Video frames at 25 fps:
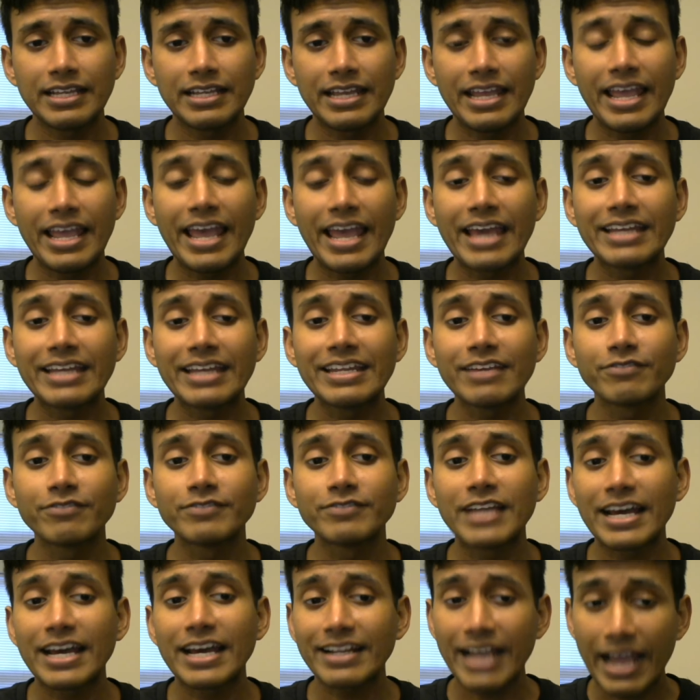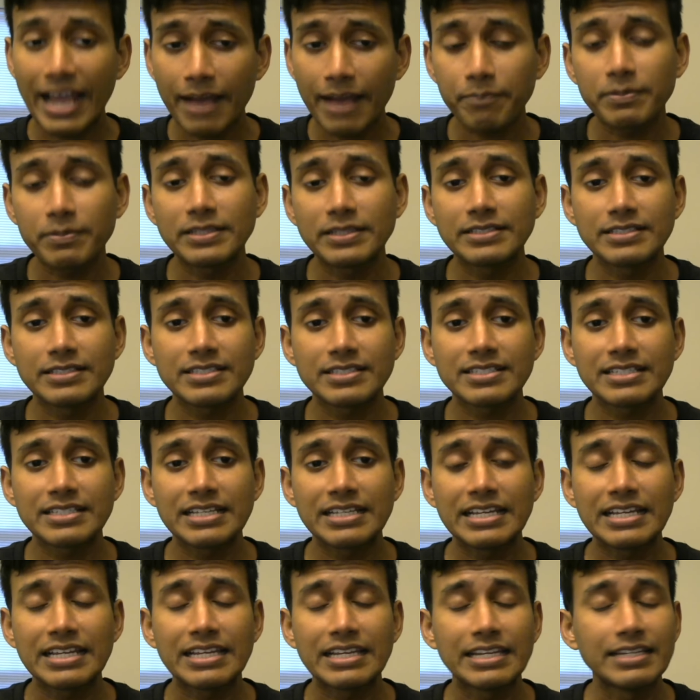and if that happens,
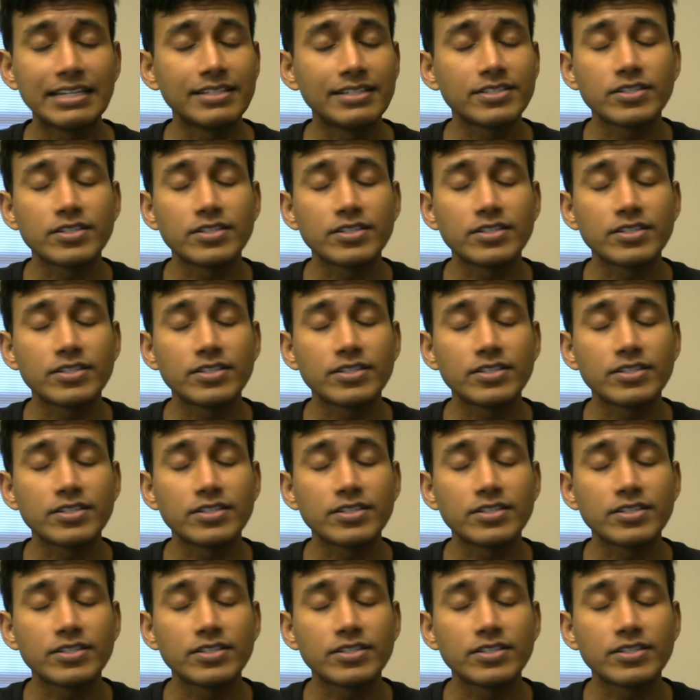it is